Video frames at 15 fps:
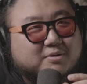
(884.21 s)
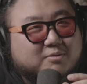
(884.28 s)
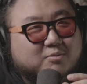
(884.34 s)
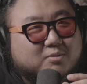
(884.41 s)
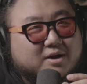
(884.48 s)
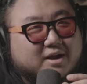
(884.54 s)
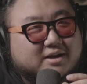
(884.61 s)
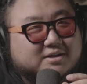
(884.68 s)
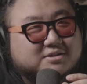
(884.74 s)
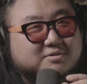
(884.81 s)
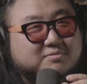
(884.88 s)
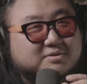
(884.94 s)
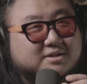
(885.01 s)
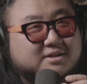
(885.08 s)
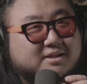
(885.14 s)
but what I
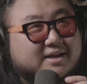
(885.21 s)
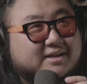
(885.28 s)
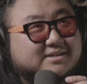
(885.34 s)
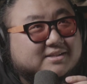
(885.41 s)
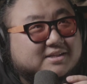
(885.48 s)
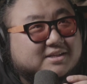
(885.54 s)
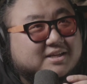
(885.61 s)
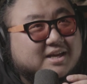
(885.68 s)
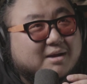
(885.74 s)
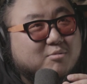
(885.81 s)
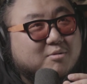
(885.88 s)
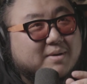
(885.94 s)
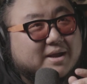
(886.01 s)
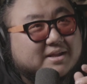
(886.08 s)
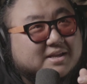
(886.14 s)
actually really like is the
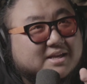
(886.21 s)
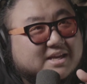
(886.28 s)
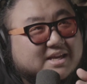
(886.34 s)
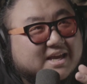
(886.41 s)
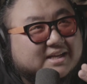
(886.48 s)
cameraman